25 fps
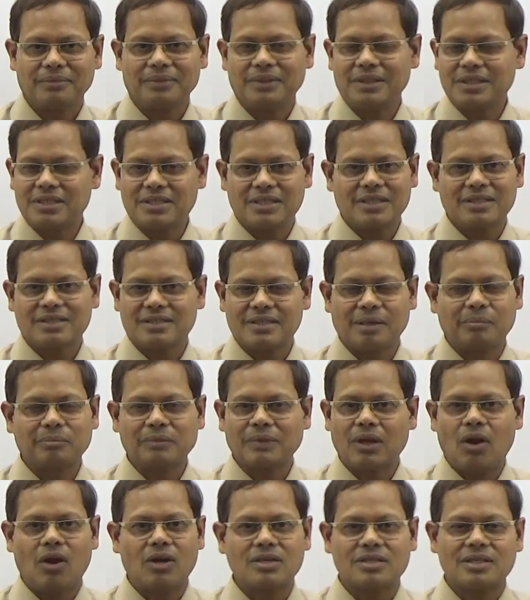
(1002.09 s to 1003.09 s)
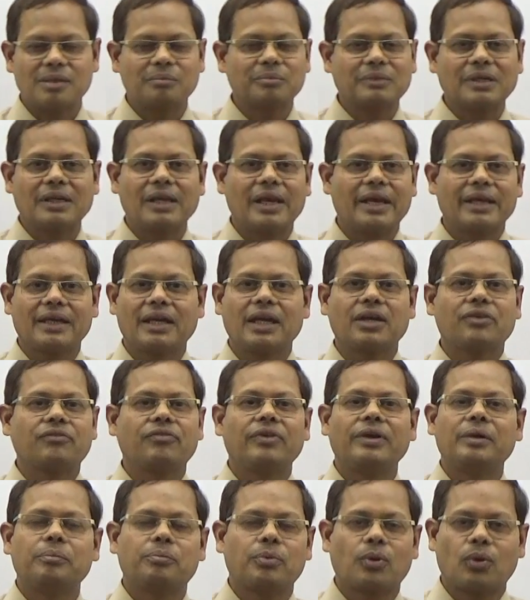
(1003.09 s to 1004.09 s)
This is not something like a
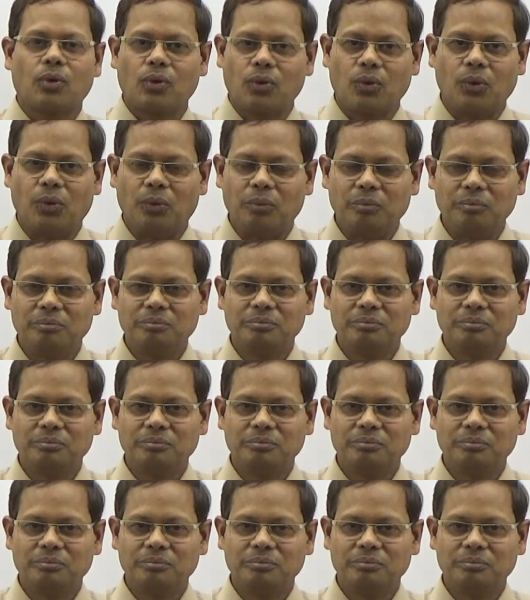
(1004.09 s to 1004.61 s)
quid pro quo.